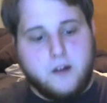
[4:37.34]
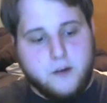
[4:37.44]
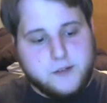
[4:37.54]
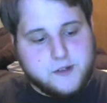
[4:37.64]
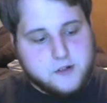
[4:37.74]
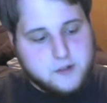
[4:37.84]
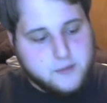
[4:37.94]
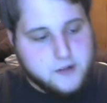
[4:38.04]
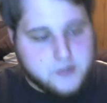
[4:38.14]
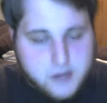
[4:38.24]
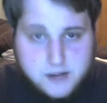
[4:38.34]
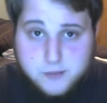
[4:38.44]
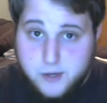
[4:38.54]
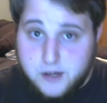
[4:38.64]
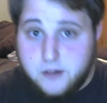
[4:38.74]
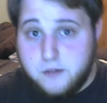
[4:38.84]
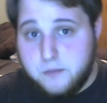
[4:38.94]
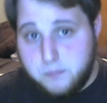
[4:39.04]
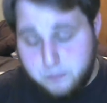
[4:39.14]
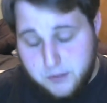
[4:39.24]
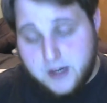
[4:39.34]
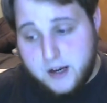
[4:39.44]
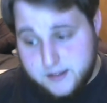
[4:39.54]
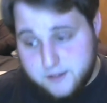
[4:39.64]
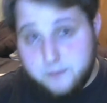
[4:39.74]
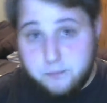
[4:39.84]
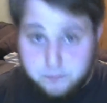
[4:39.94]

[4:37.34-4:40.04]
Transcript: we started talking about Joss Whedon because of